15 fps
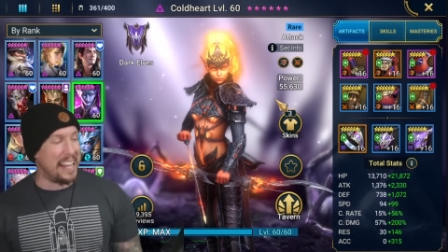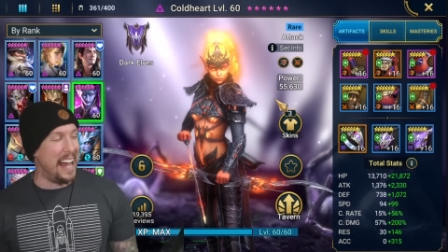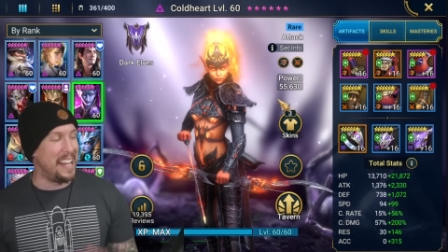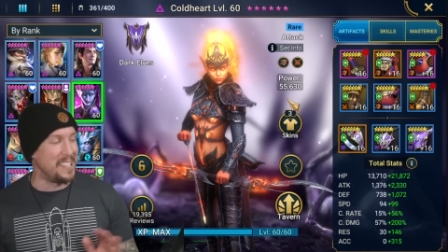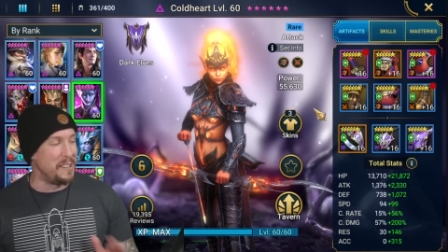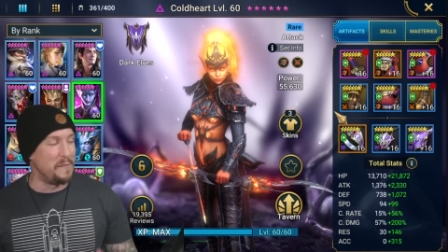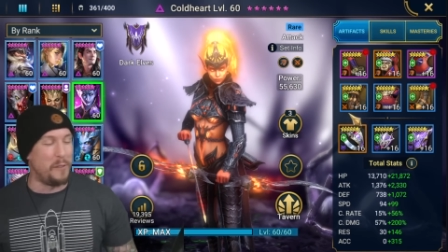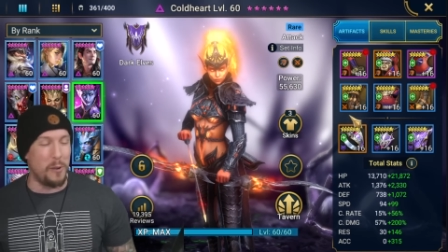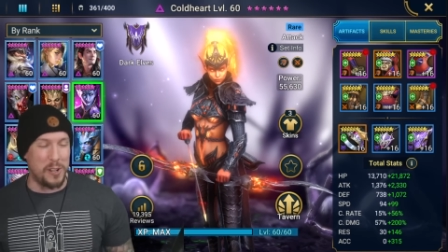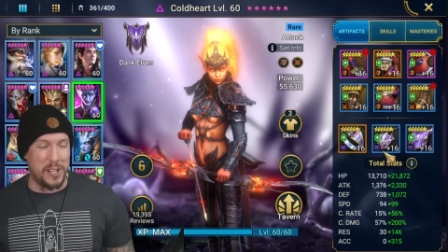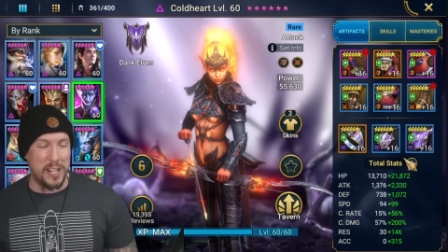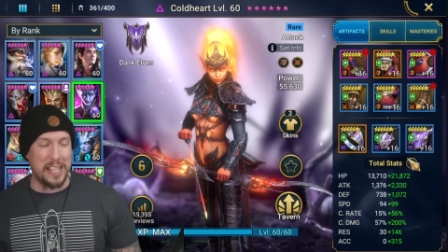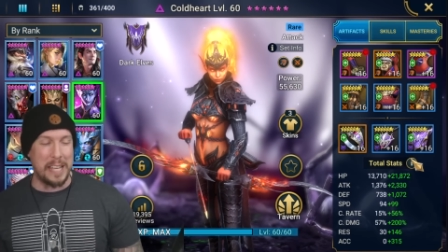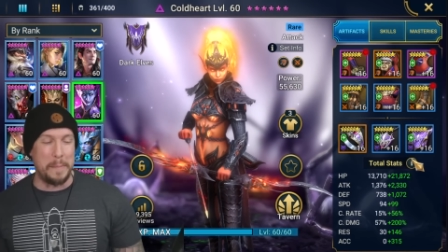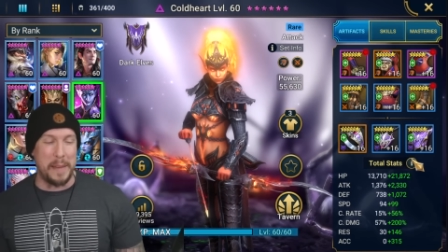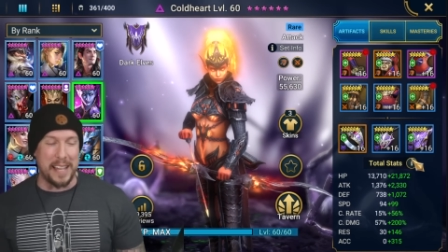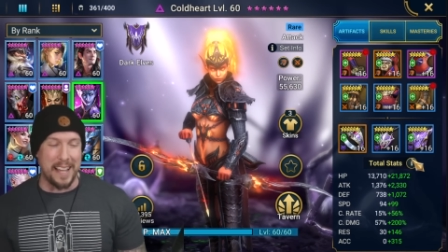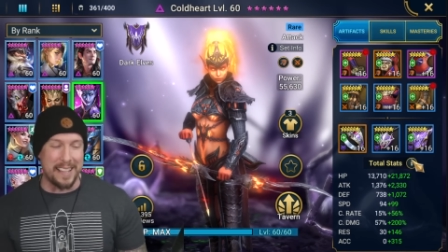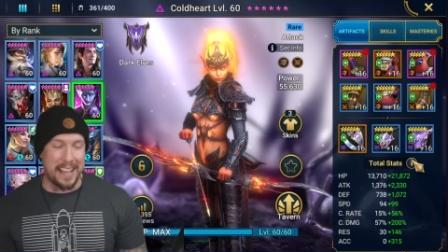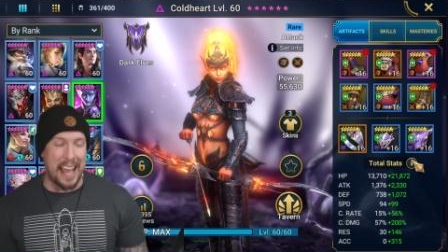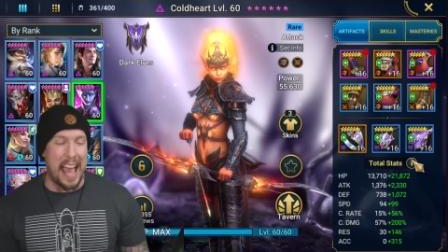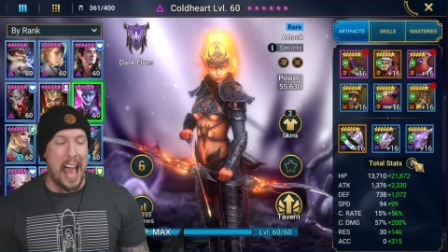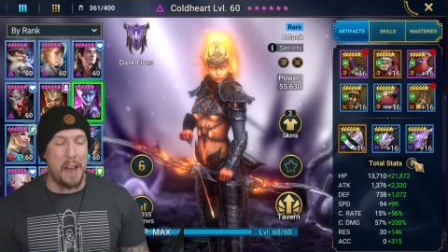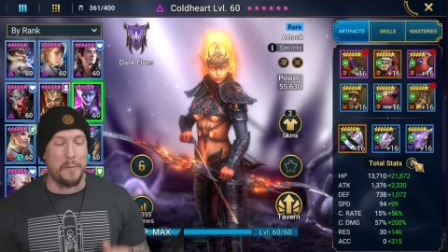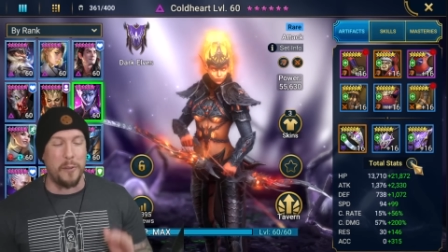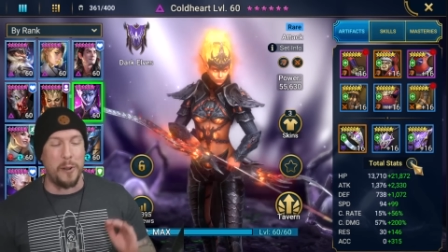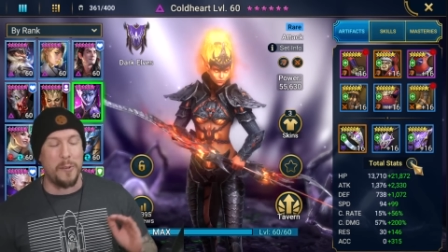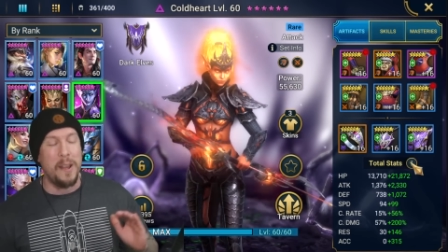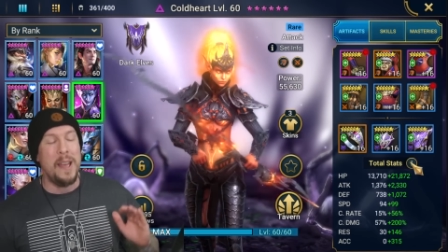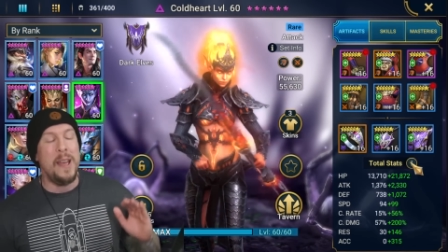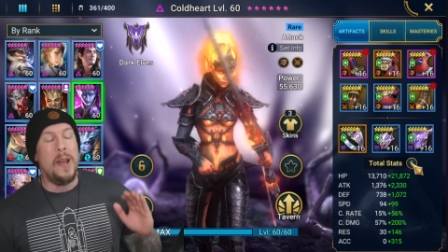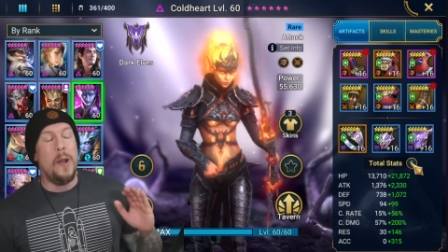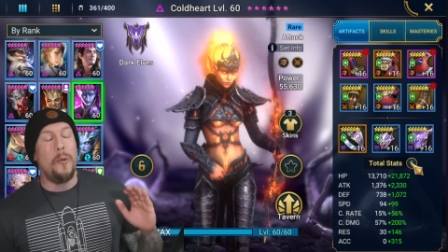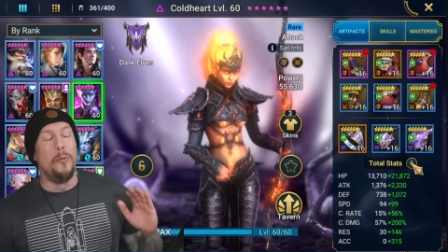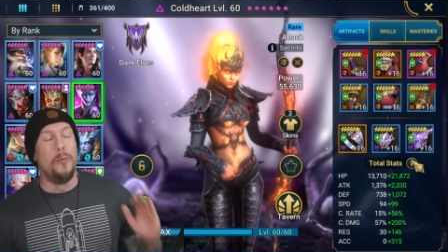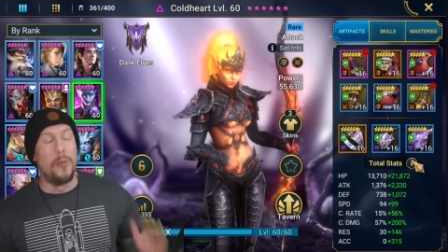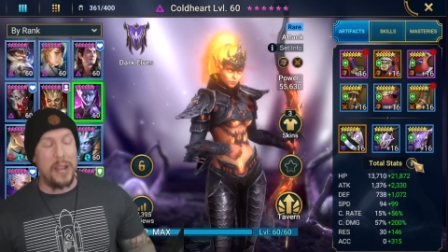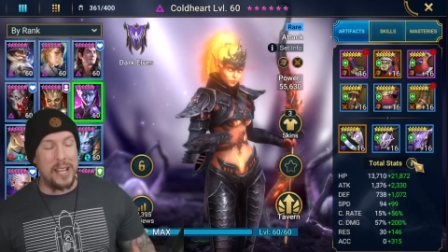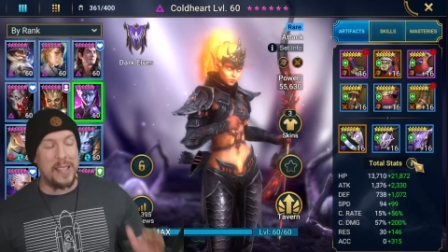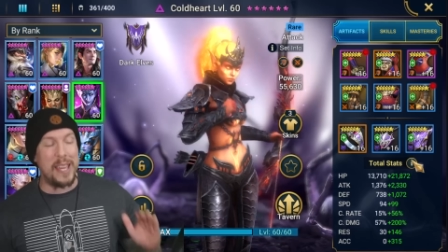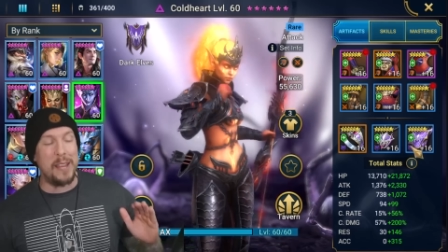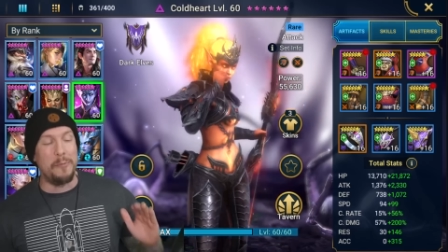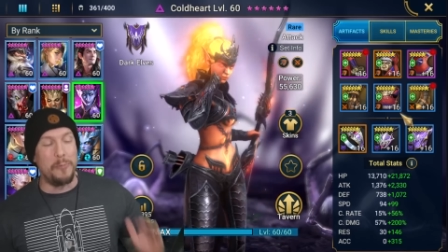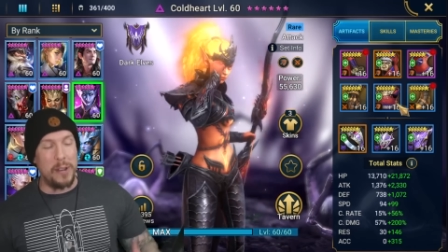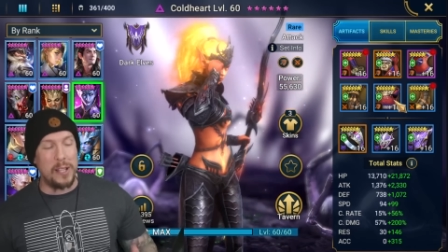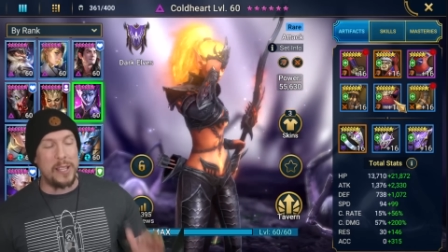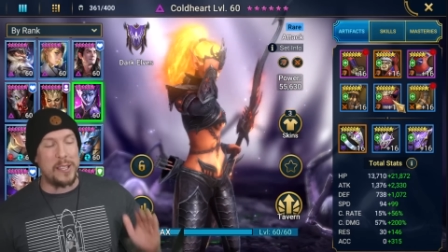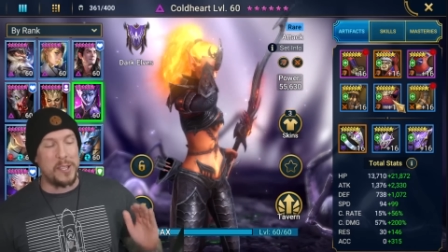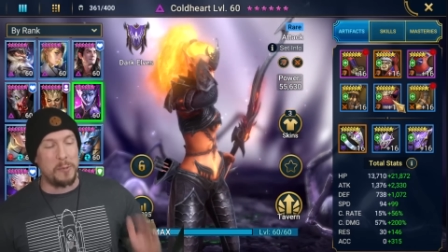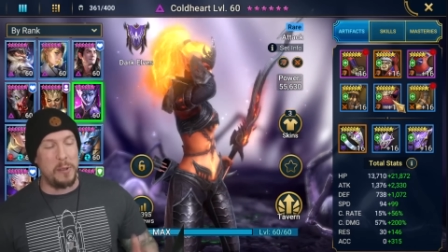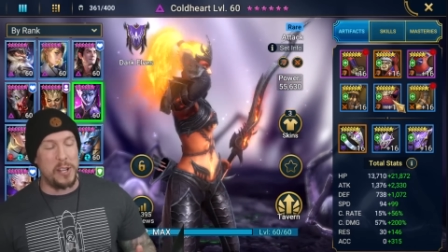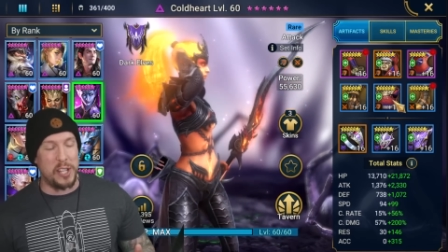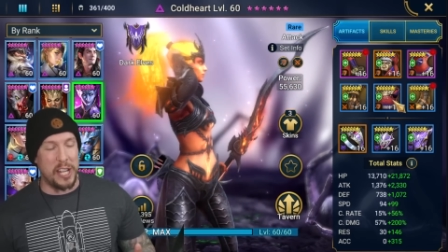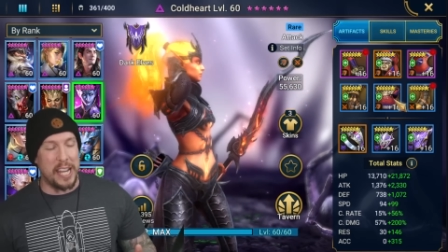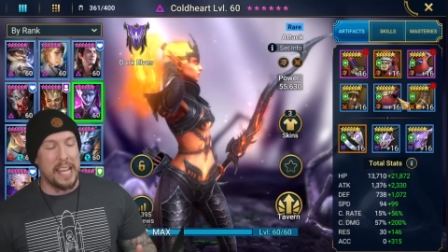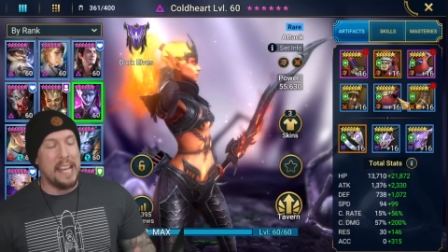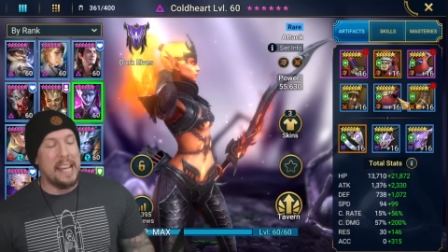guys, unfortunately, because I have her really squishy.